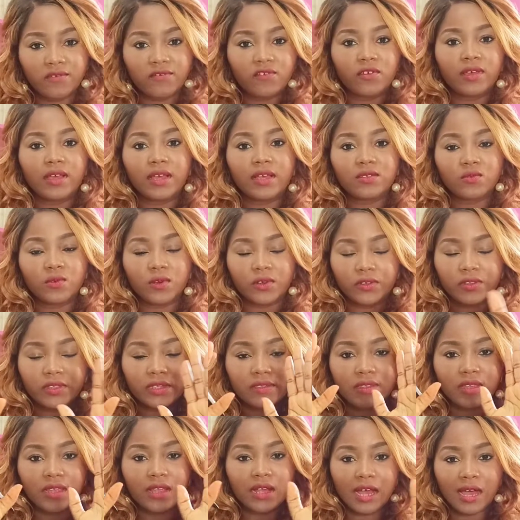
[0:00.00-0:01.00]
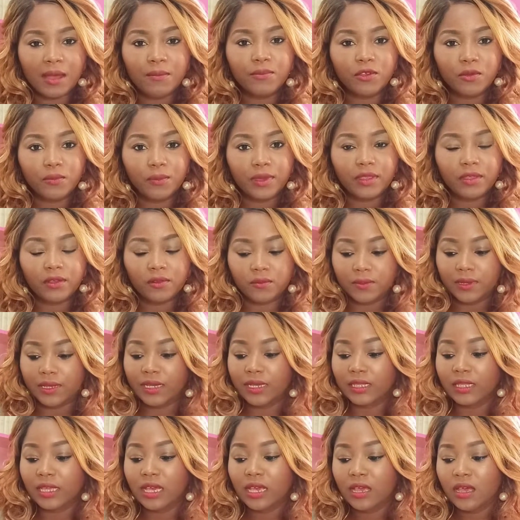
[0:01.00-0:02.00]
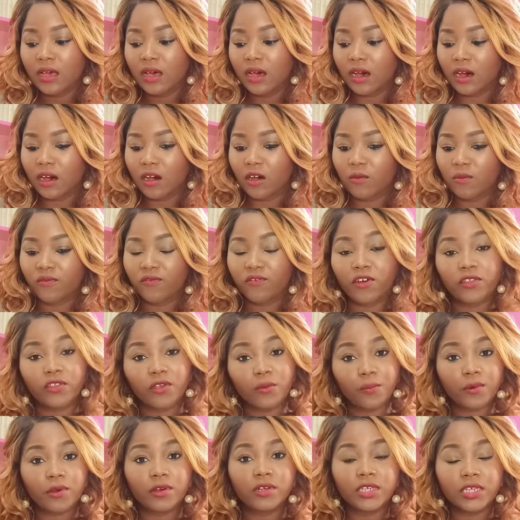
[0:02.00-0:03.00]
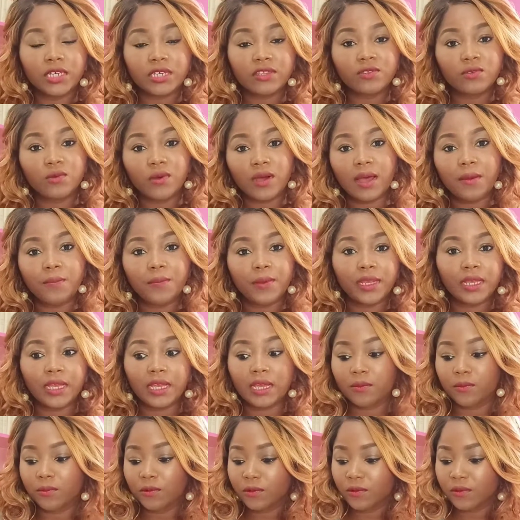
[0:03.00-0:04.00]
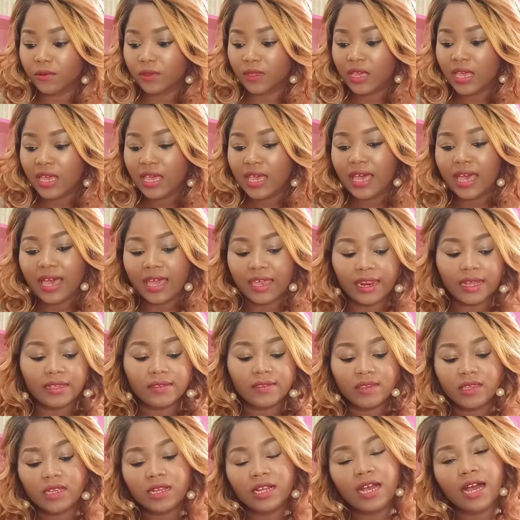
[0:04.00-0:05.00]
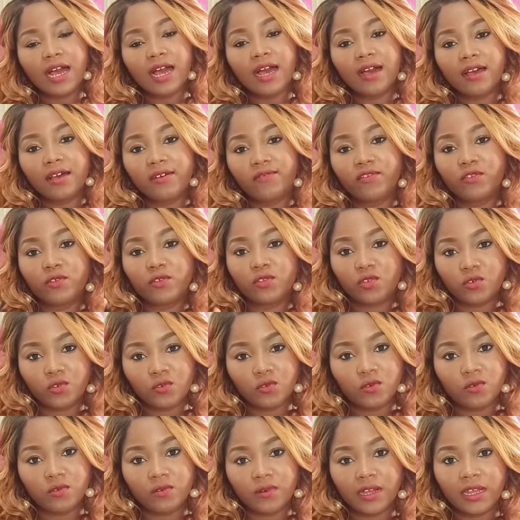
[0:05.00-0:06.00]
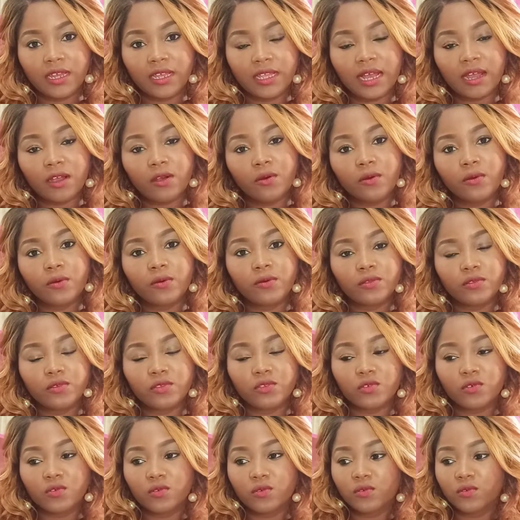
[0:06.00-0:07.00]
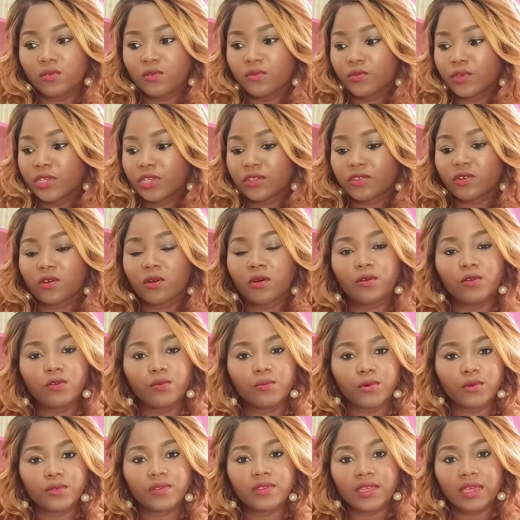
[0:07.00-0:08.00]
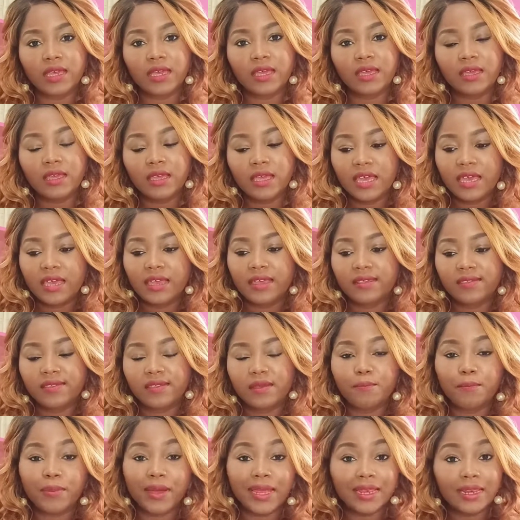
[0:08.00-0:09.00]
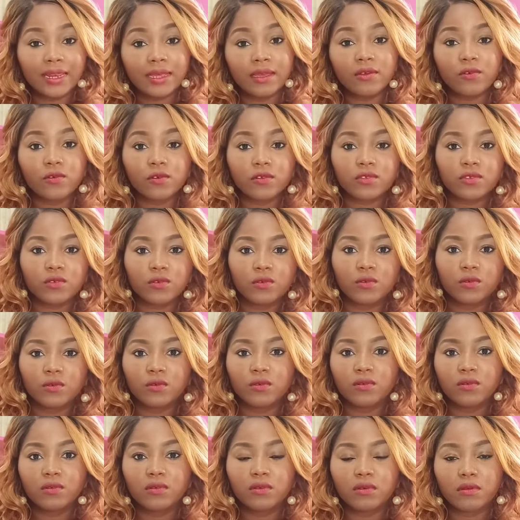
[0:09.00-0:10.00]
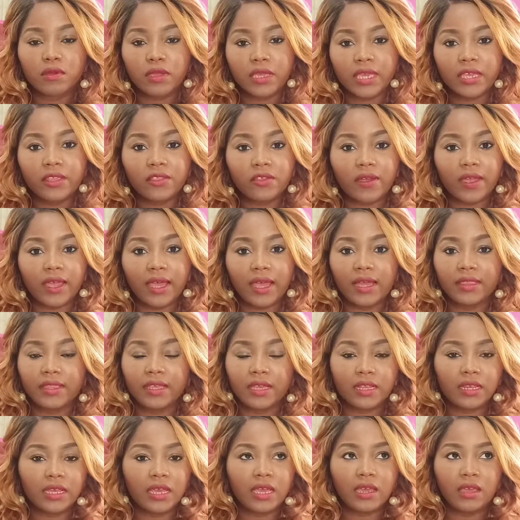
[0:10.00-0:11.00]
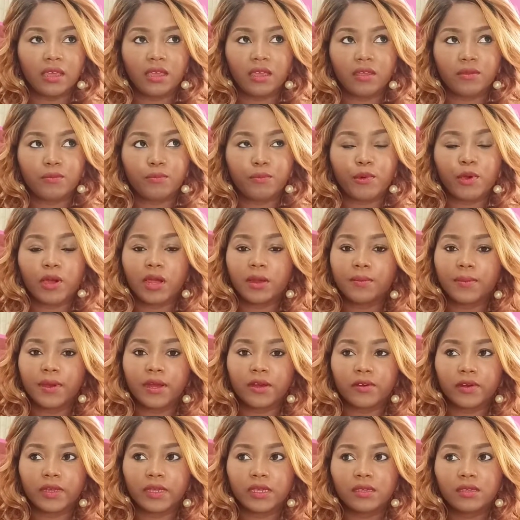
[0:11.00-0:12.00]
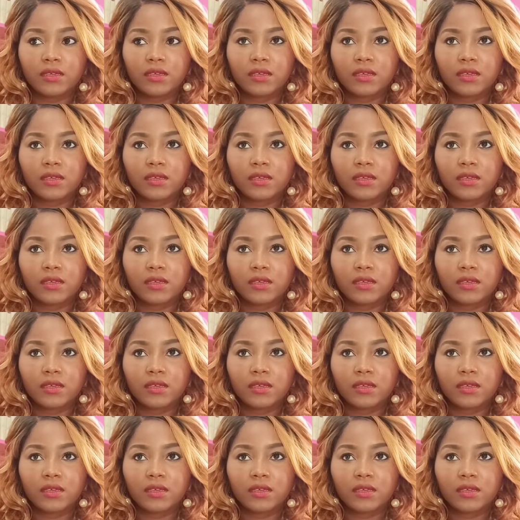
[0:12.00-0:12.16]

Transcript: you guys want to understand, I'm the middleman for the projects to happen in Cameroon. And I still have the school, right? I co-own the school, which is called BOSQUET. It's a bilingual school, kindergarten and primary.